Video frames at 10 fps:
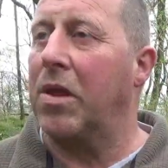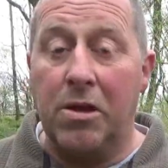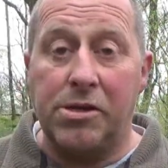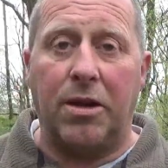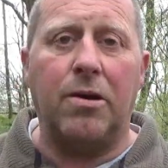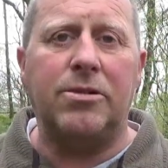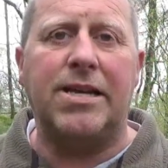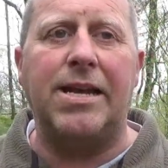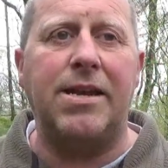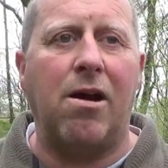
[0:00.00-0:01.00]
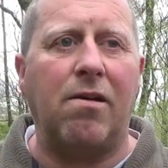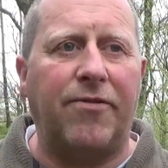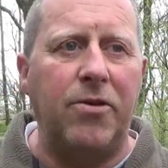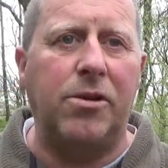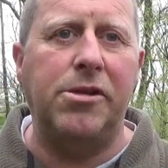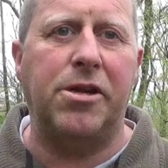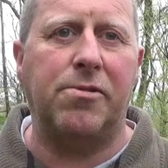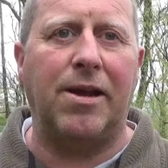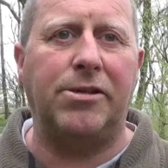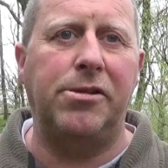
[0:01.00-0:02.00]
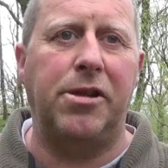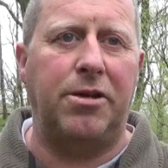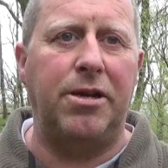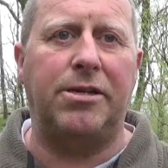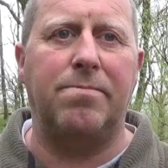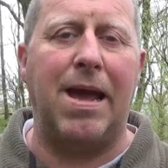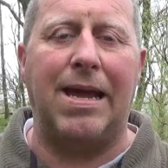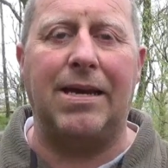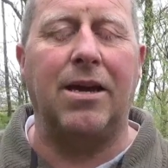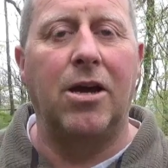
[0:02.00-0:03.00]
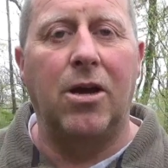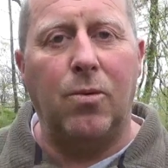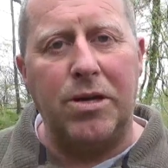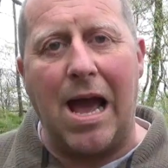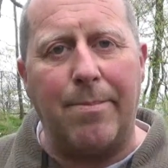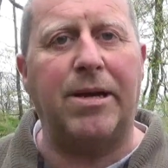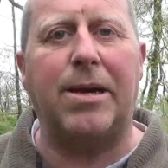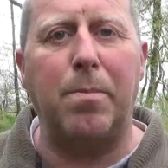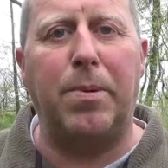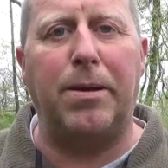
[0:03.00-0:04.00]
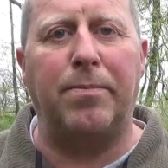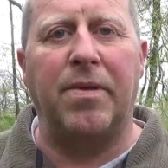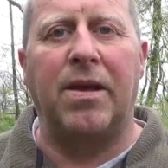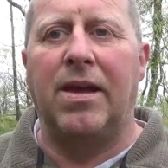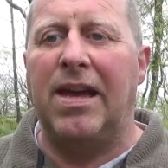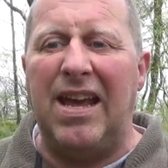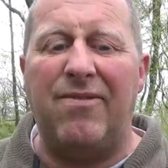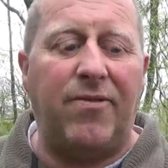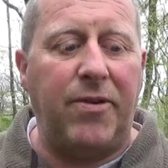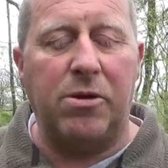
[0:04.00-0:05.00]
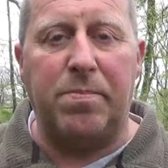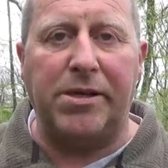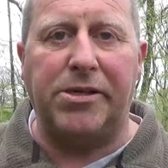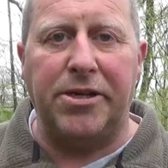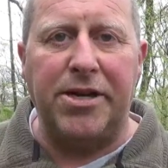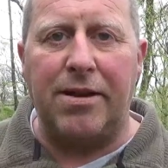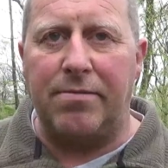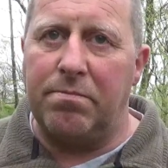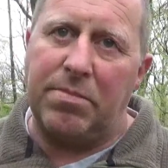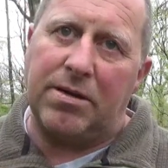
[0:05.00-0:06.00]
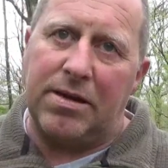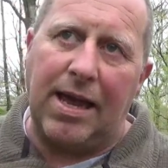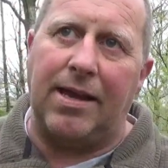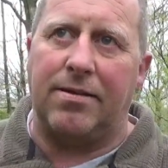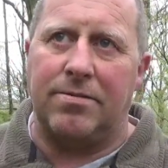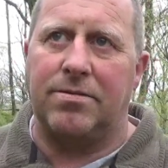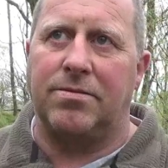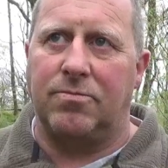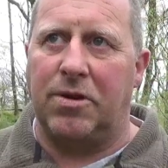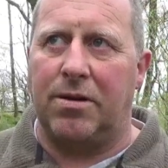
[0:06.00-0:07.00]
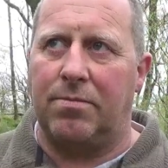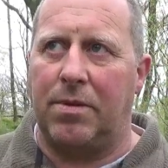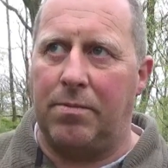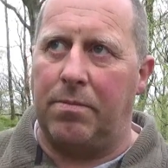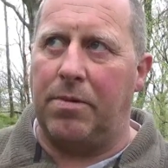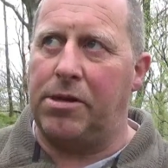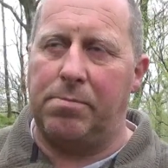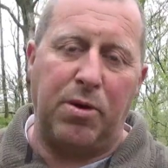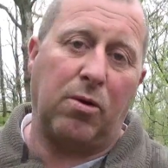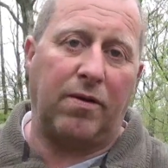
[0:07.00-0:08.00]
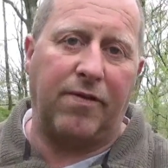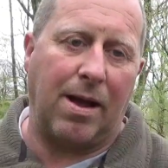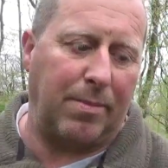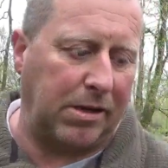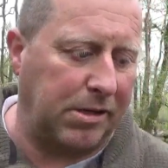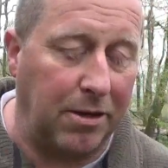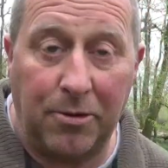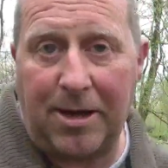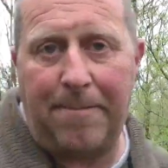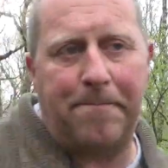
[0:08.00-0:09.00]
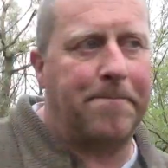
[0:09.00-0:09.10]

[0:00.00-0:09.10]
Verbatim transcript: so those then are a few considerations that you need to make when you hammock hammock camping, even if you was pitching a tent. But hey, not, this is purely for hammocks, okay?